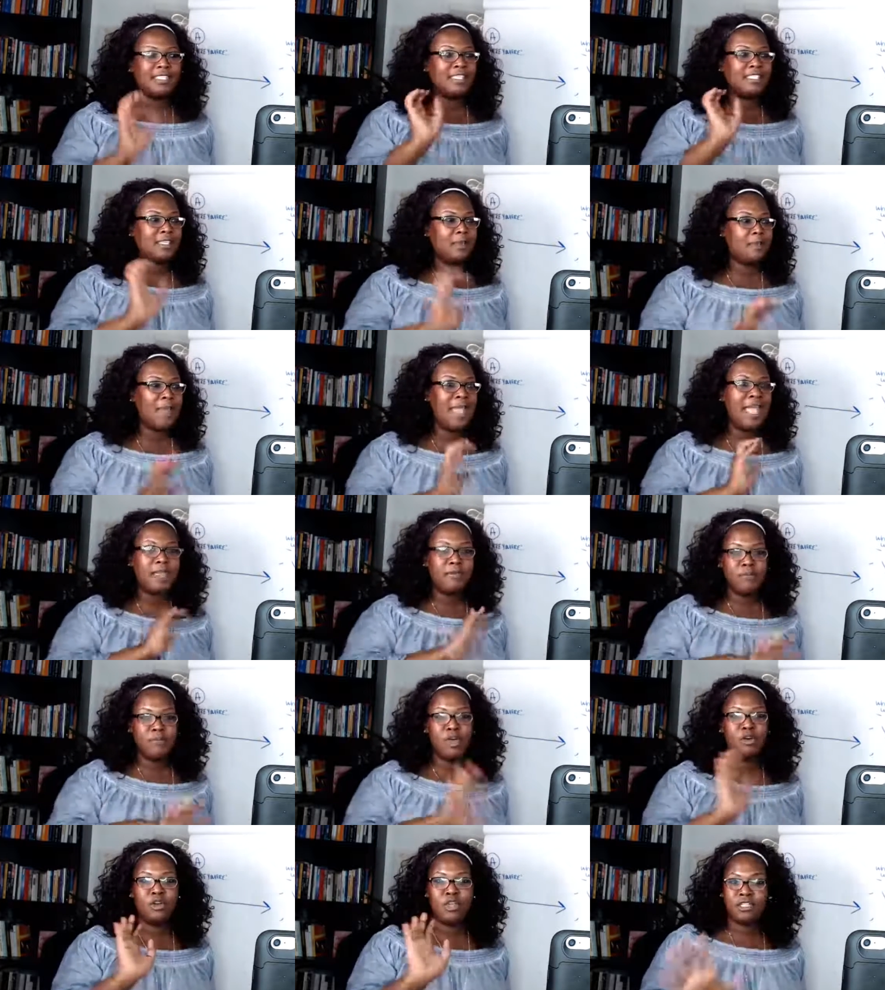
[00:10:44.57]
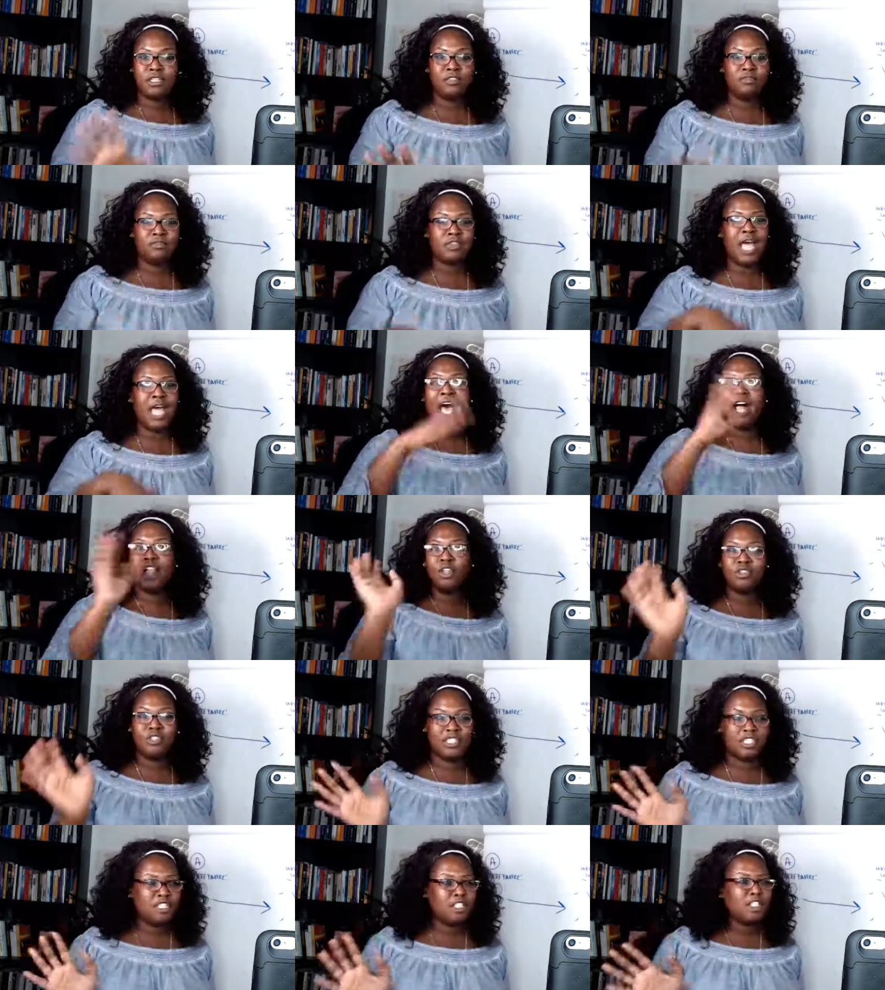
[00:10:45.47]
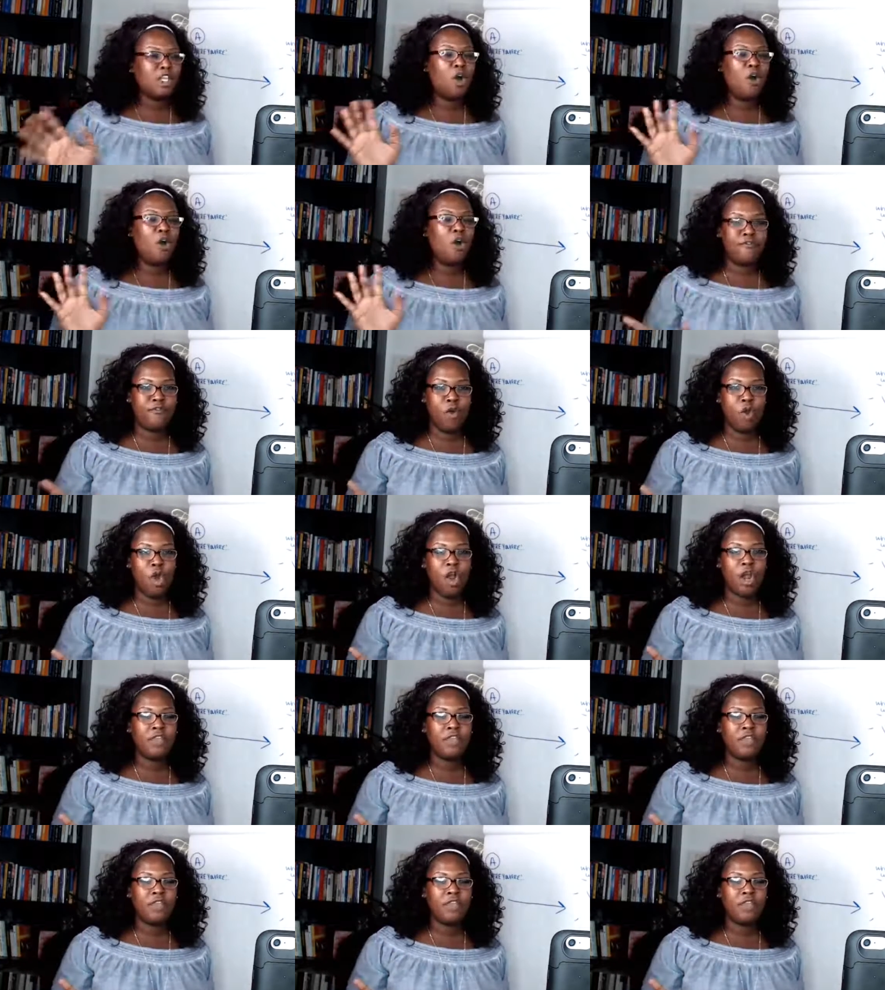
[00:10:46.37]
to make millions of dollars and so forth.